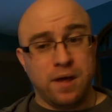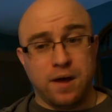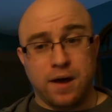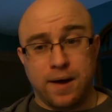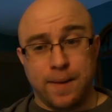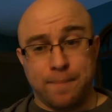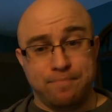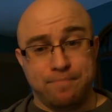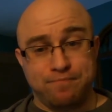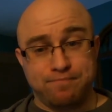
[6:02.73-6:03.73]

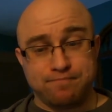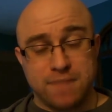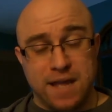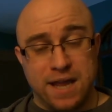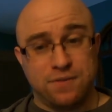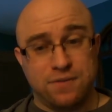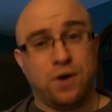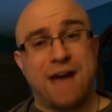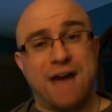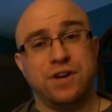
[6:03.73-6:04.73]
and if you
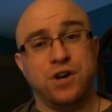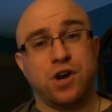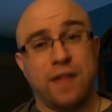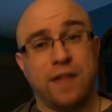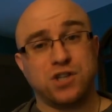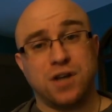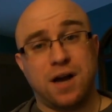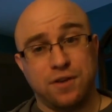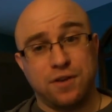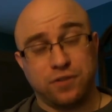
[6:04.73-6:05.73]
don't have it in your collection,
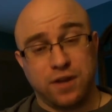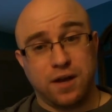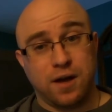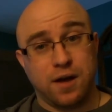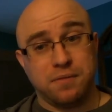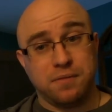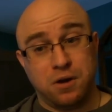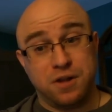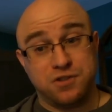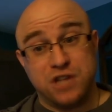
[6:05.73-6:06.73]
obviously,
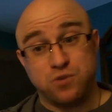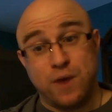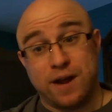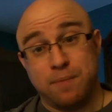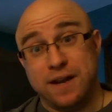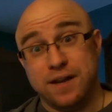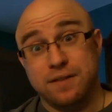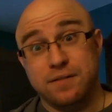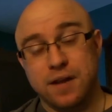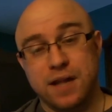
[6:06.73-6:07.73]
it's recommended.
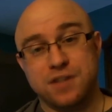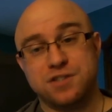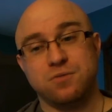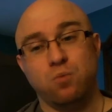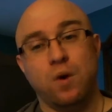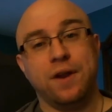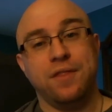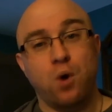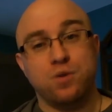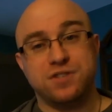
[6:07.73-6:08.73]
It's one of
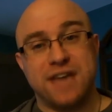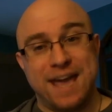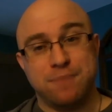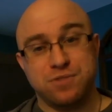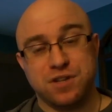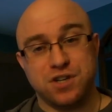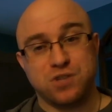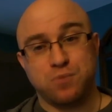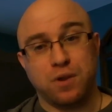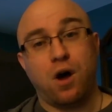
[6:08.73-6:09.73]
those games that
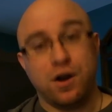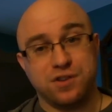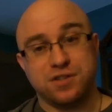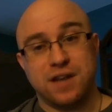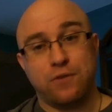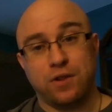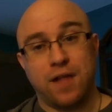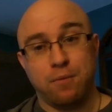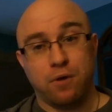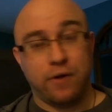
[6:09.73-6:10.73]
just belongs in every
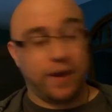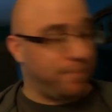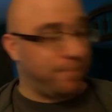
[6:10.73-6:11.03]
library.